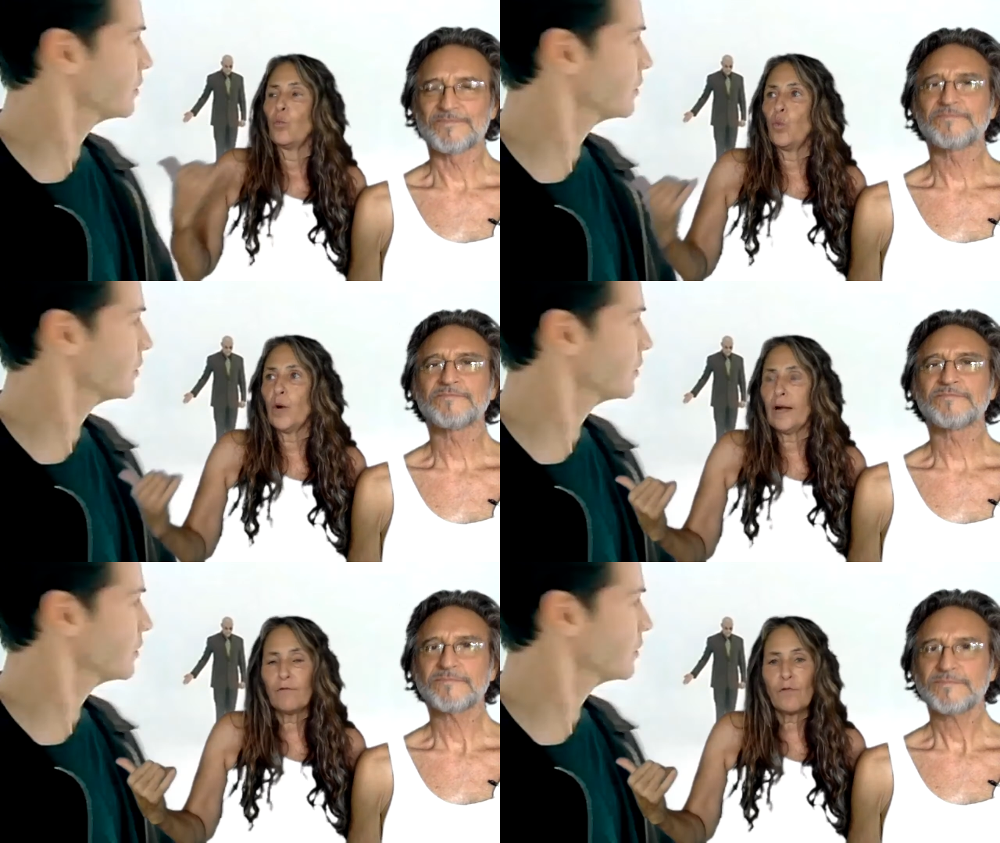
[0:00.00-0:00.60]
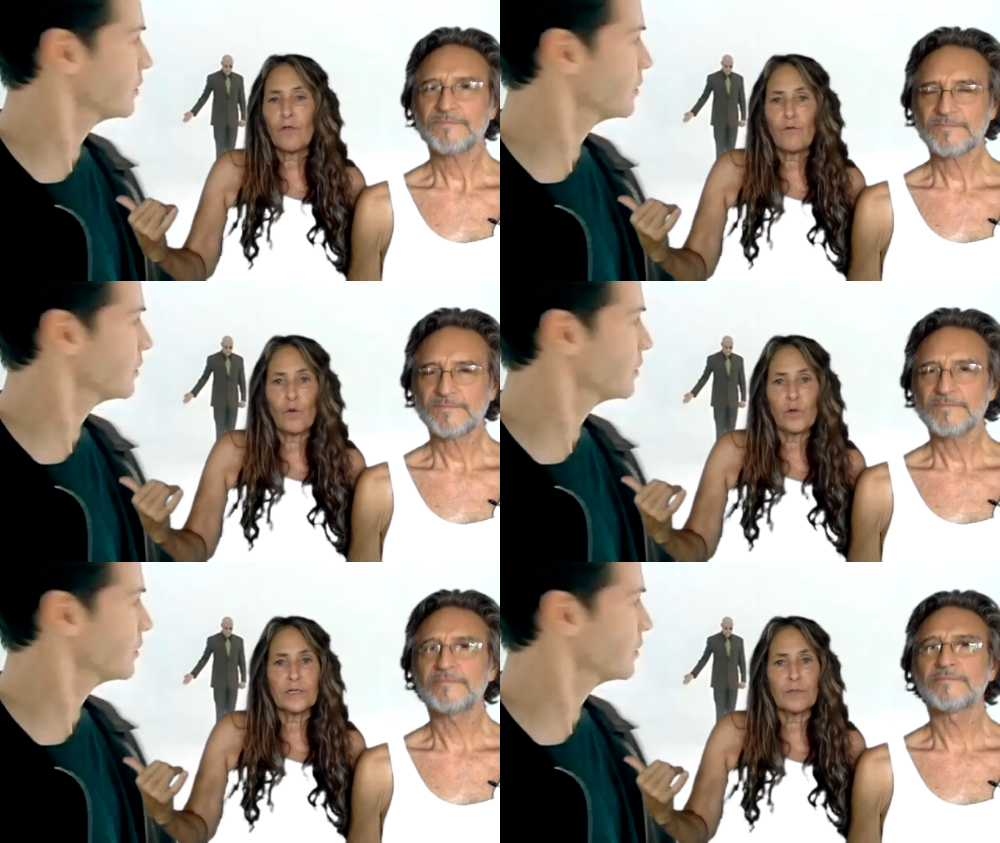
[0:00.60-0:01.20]
Speaker 1: whatever they're
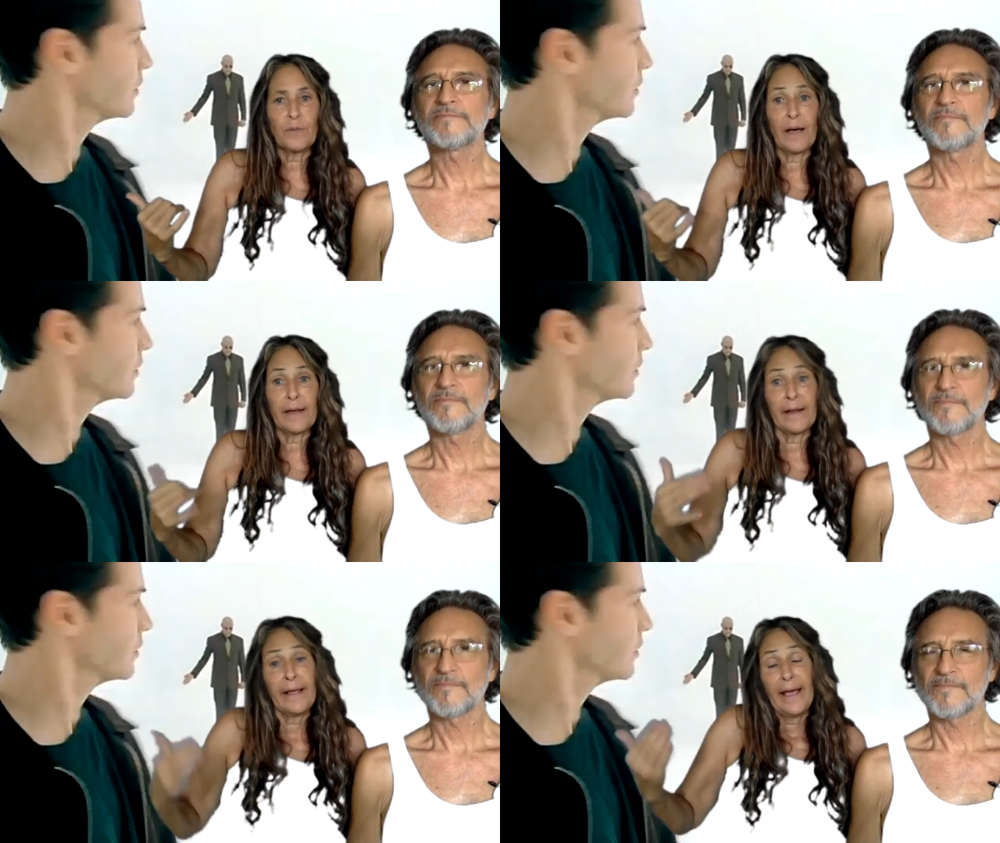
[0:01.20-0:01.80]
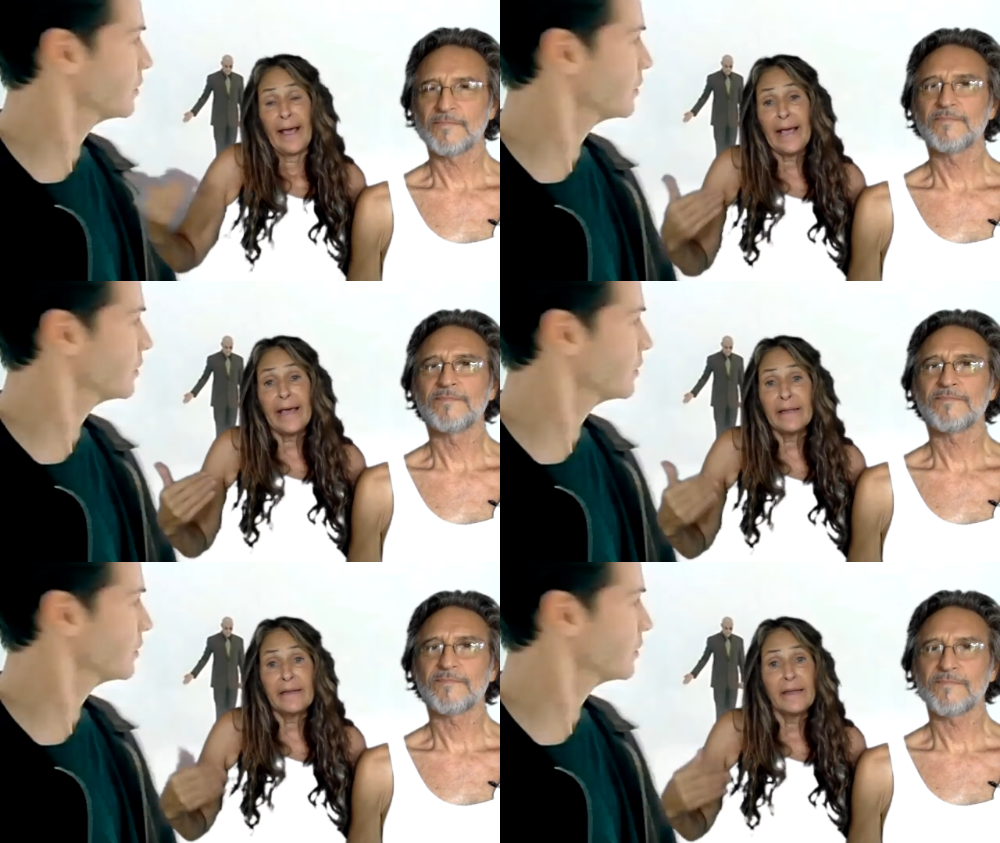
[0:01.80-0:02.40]
focused upon,
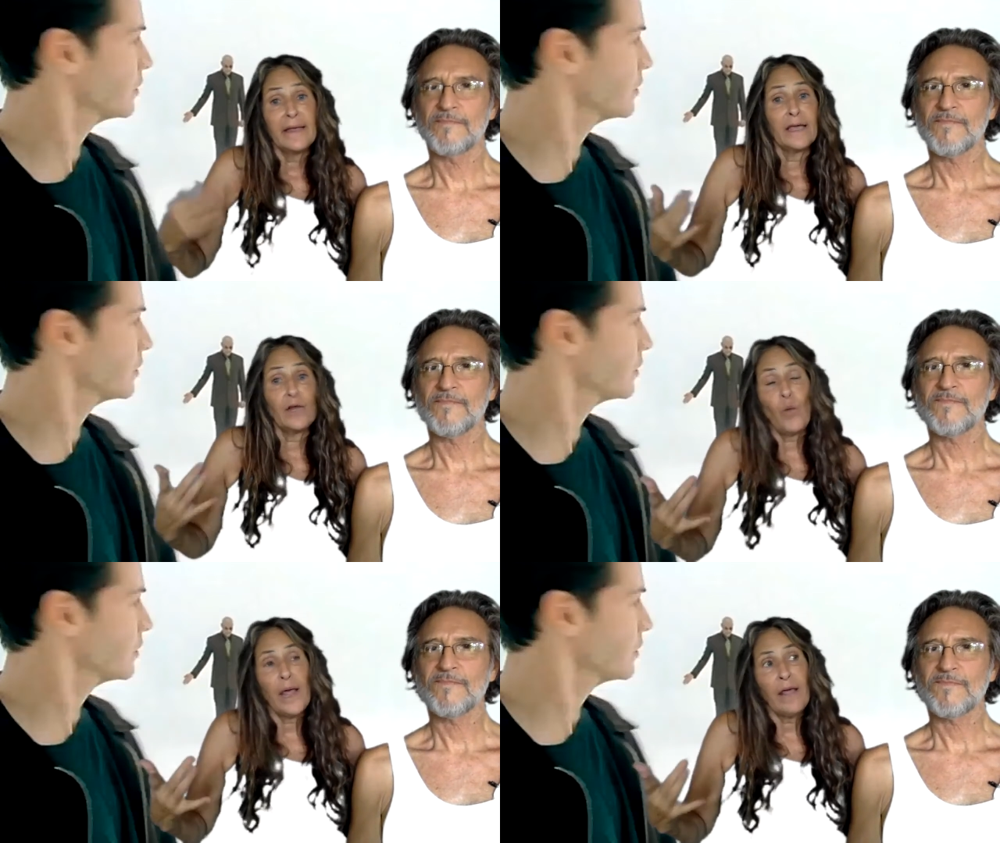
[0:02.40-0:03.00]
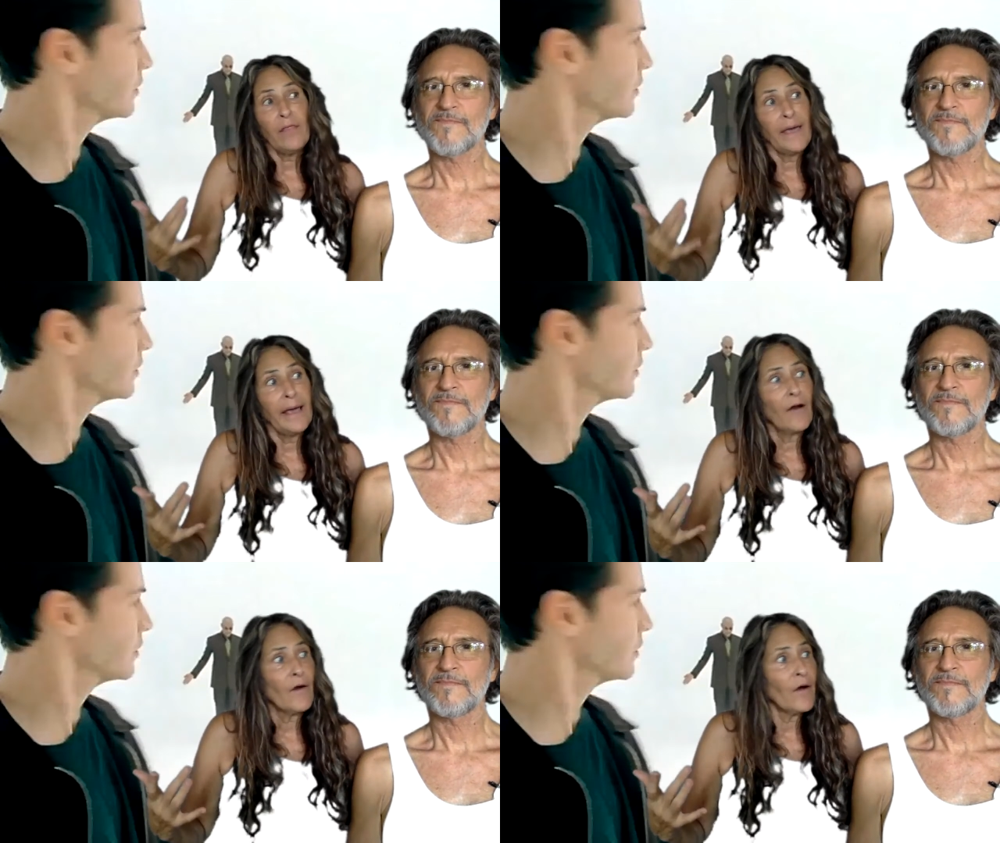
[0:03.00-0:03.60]
and in a way, they
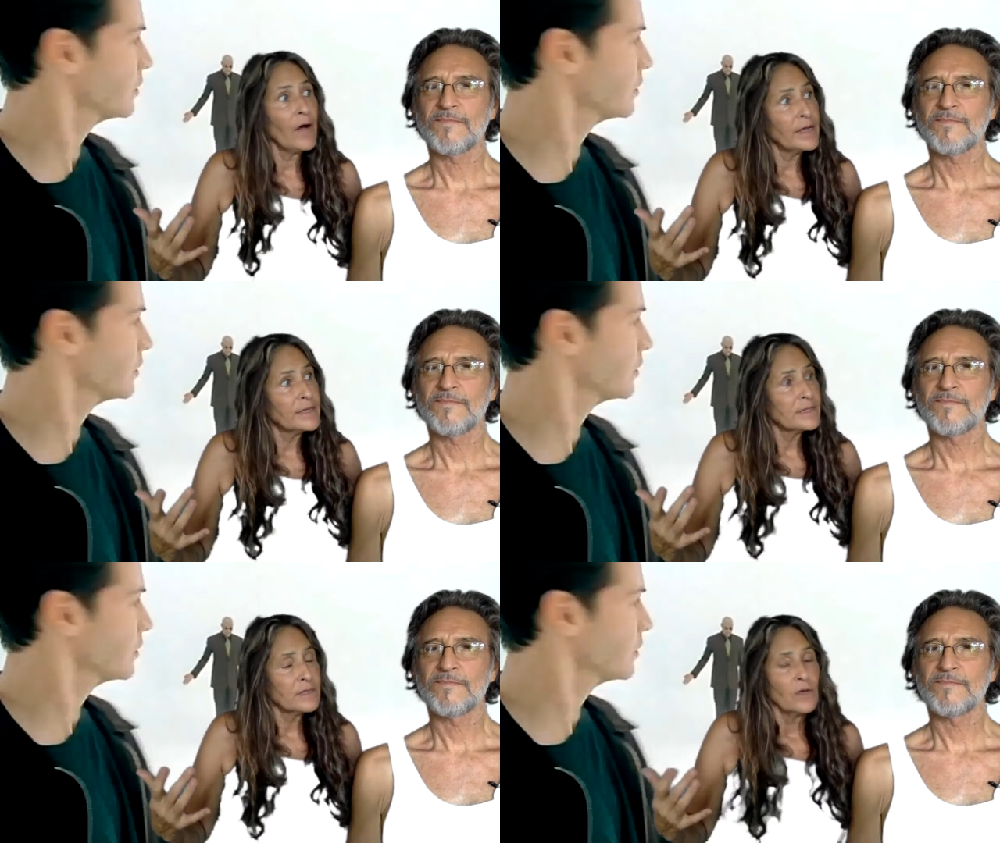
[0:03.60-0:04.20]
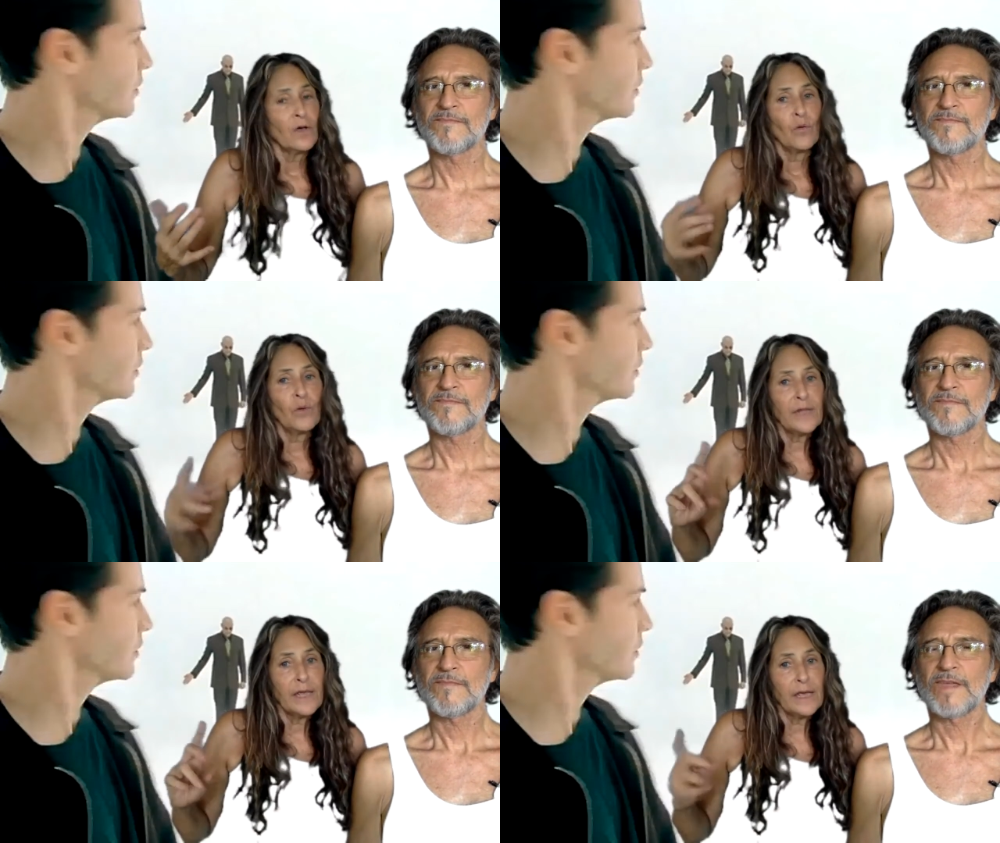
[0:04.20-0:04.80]
are us.
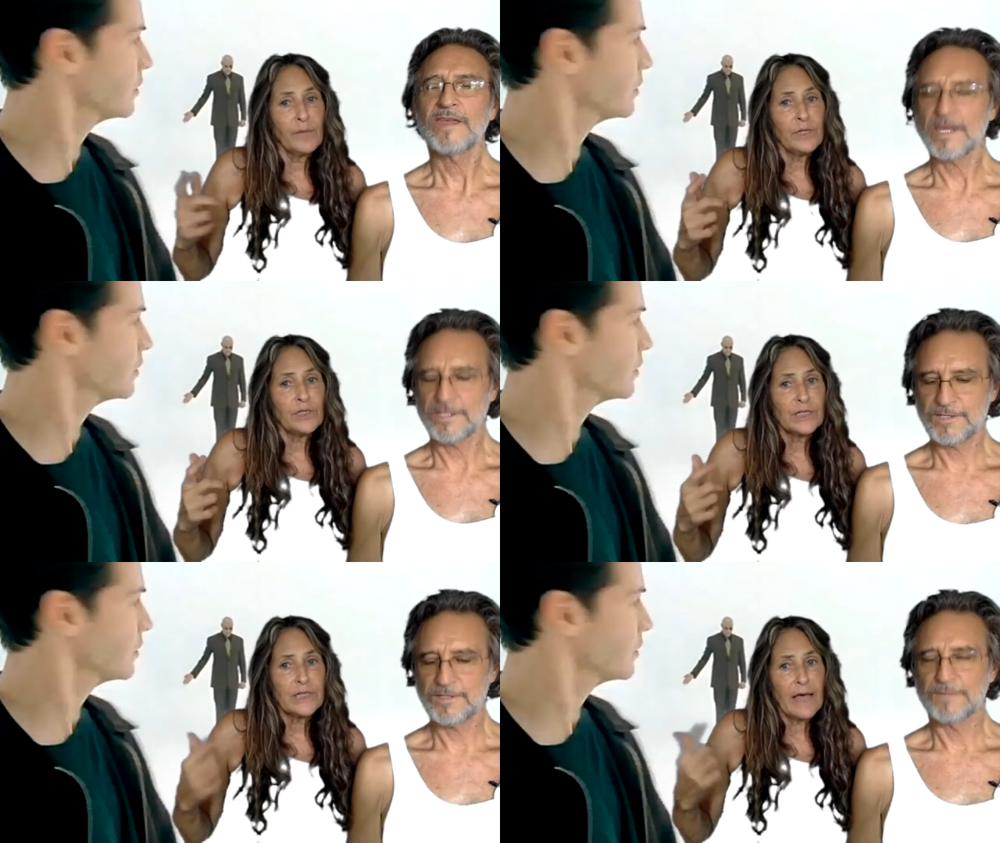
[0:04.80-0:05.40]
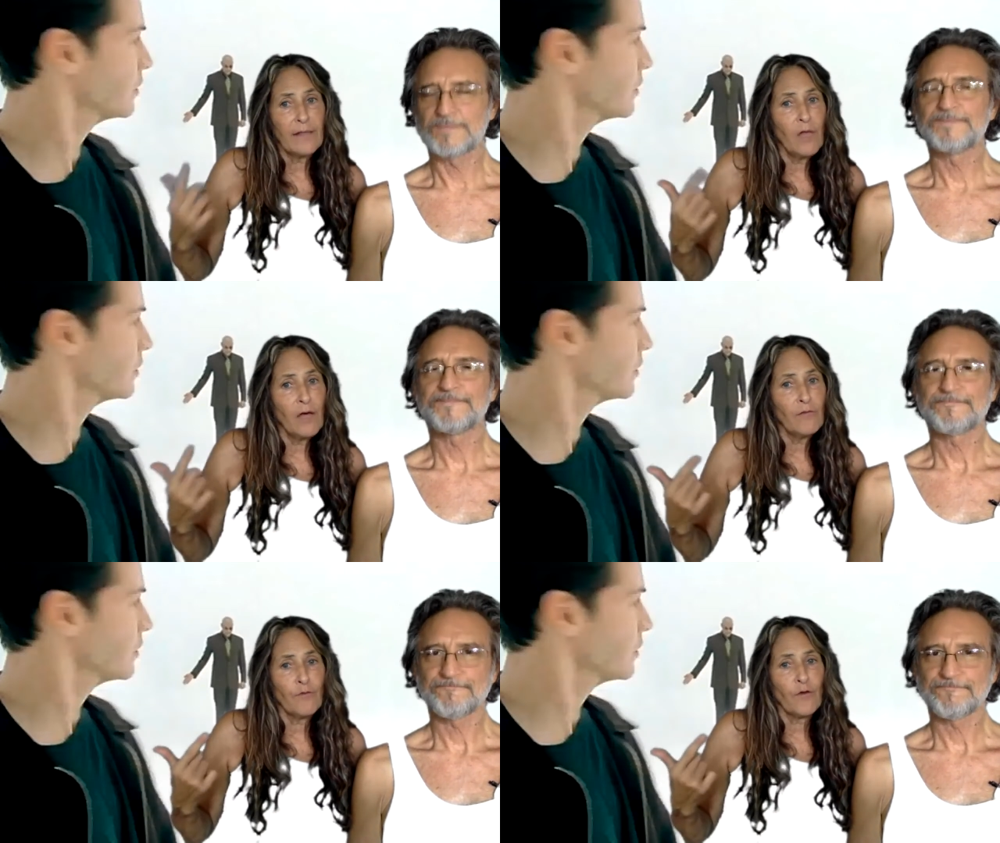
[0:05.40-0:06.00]
One of the images yes. I
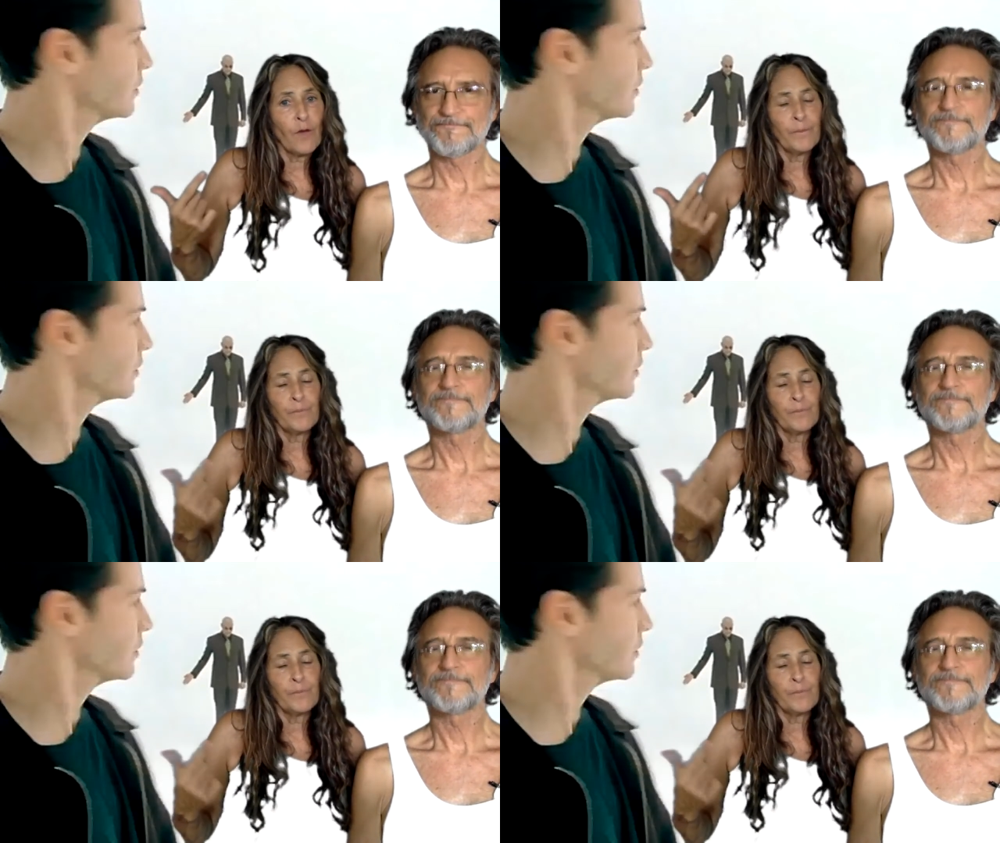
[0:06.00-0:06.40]
love from